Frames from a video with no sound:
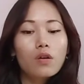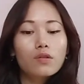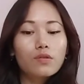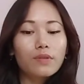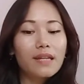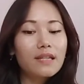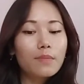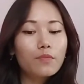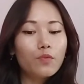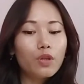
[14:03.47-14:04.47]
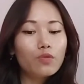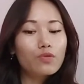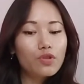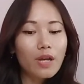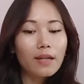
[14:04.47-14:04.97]
So that time we
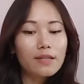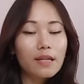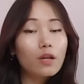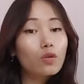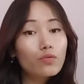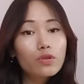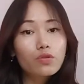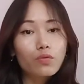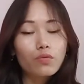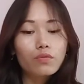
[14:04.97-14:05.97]
use shall. Shall I close the door?